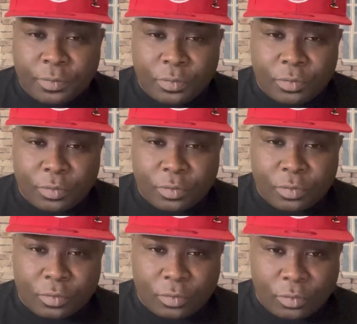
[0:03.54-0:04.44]

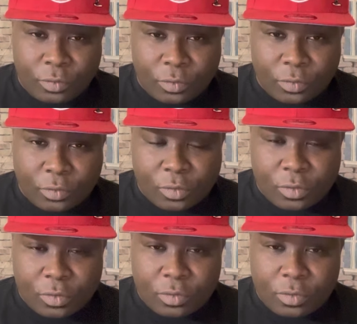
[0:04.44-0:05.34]

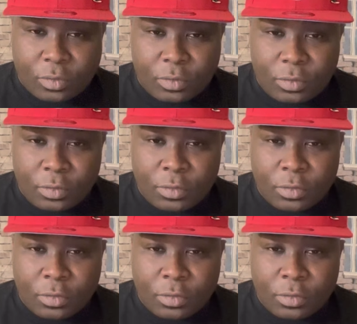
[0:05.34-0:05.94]
No one is speaking in this clip.